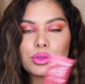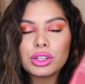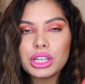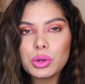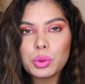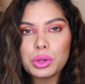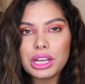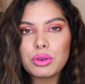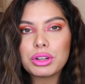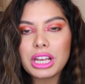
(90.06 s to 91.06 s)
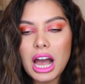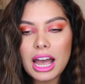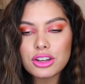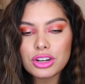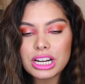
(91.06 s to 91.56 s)
really cooling, really
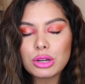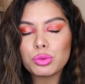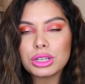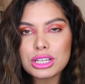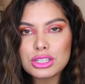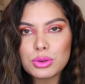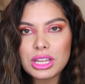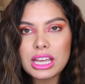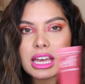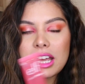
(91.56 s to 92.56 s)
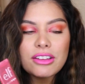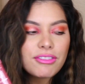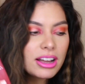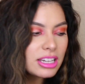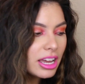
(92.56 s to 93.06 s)
hydrating, really soothing. In
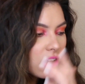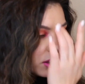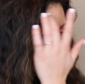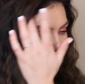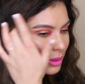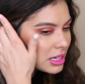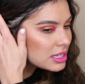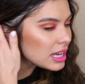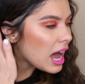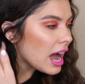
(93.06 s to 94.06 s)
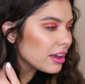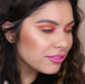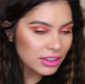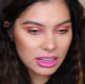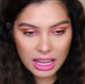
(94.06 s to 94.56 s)
fact, I got this because I
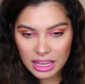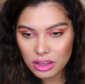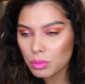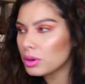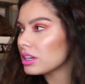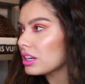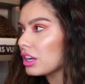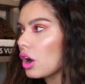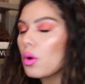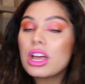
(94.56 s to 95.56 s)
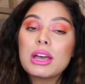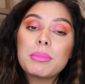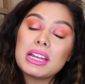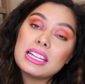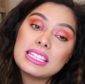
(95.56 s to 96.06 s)
feel like, where did it go?
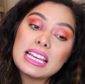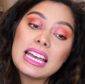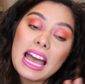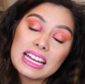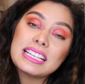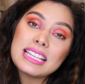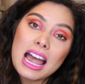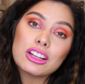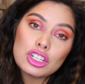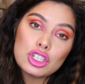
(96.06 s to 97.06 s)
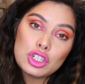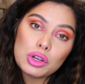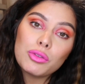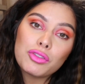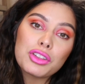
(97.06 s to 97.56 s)
But it's an exact
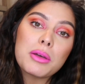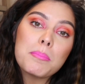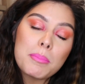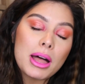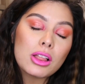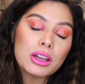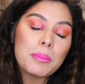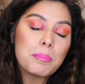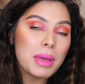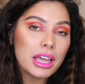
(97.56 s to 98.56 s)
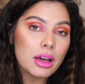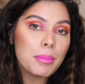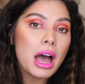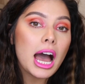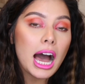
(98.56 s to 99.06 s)
dupe for the Milk
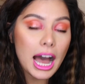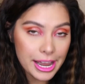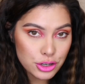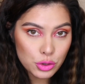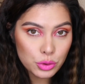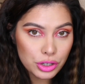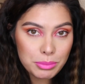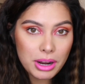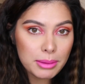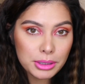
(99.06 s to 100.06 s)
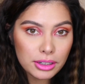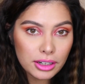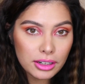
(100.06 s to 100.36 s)
Makeup Hydro Grip Primer.